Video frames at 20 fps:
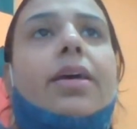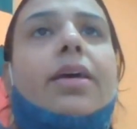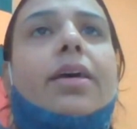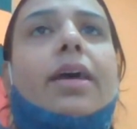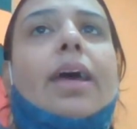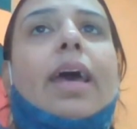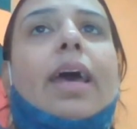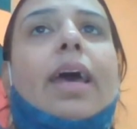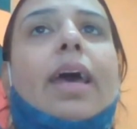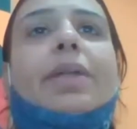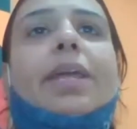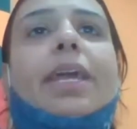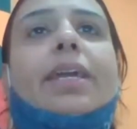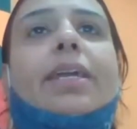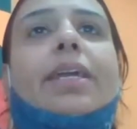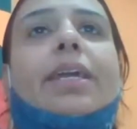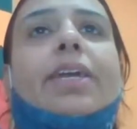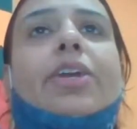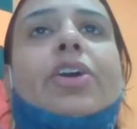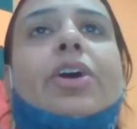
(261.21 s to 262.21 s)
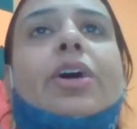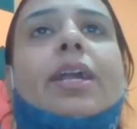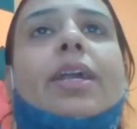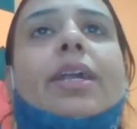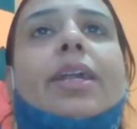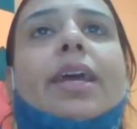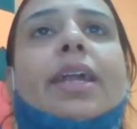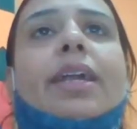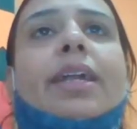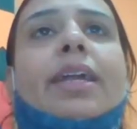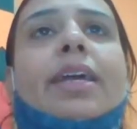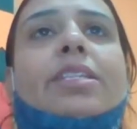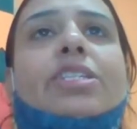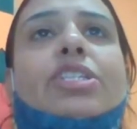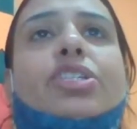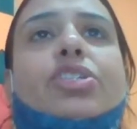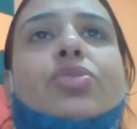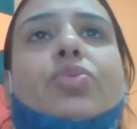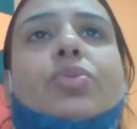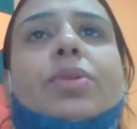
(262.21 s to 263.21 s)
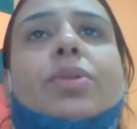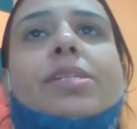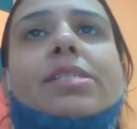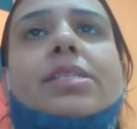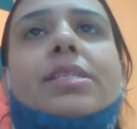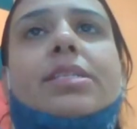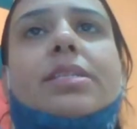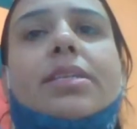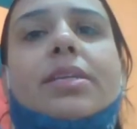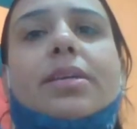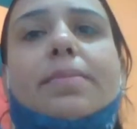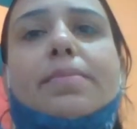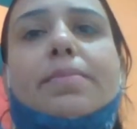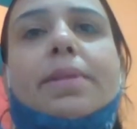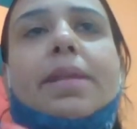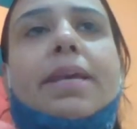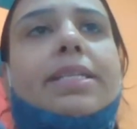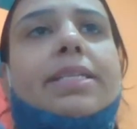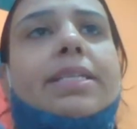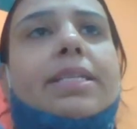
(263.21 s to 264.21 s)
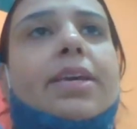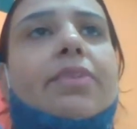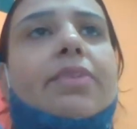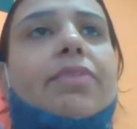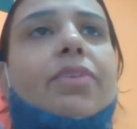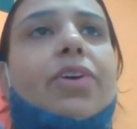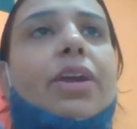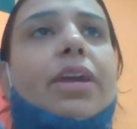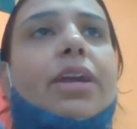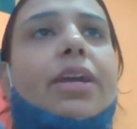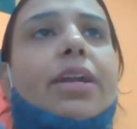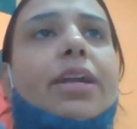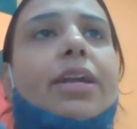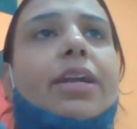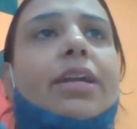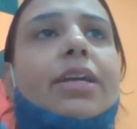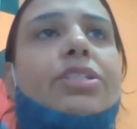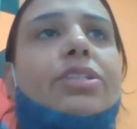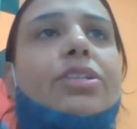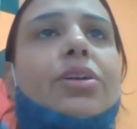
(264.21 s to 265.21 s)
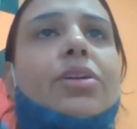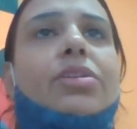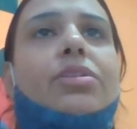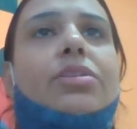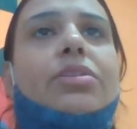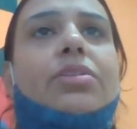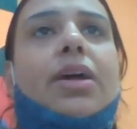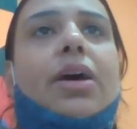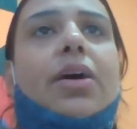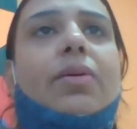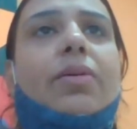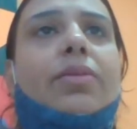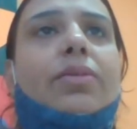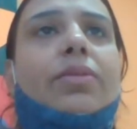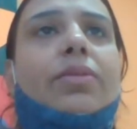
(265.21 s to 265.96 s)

I'm taking your attendance, students. Please give your attendance also now.